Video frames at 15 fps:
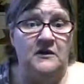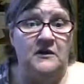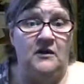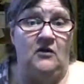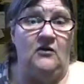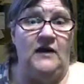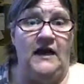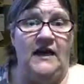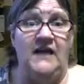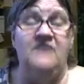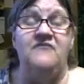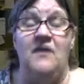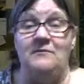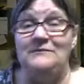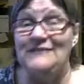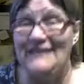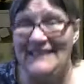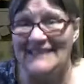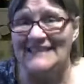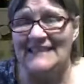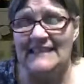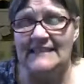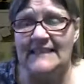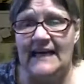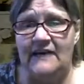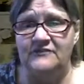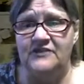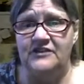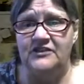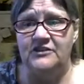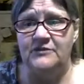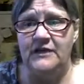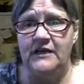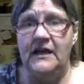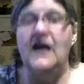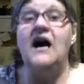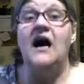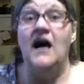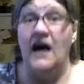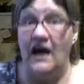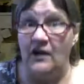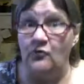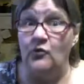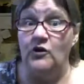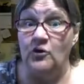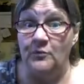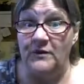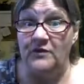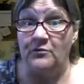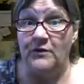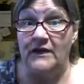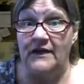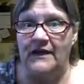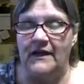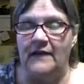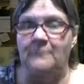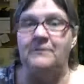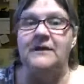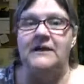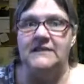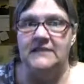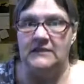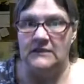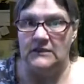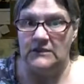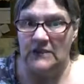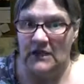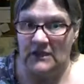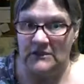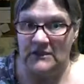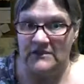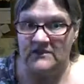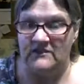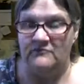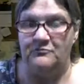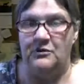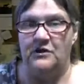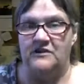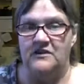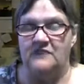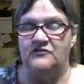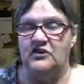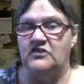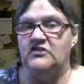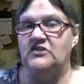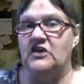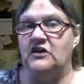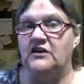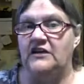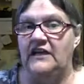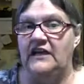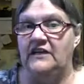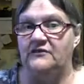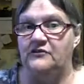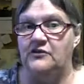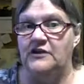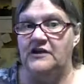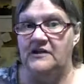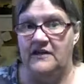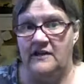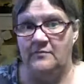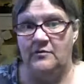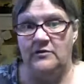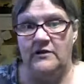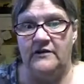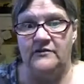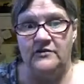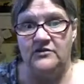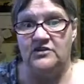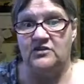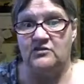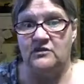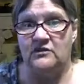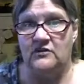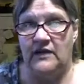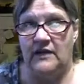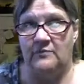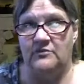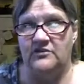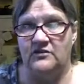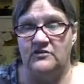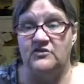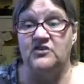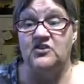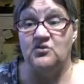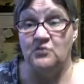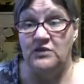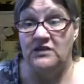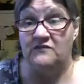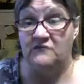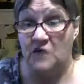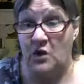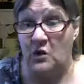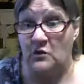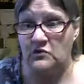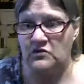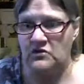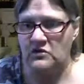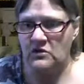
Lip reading: Okay, if I'm legally allowed to do it, I will be reading it, but it's in a long list of books. I've just started Anne of Green Gables, and there's 3 of those.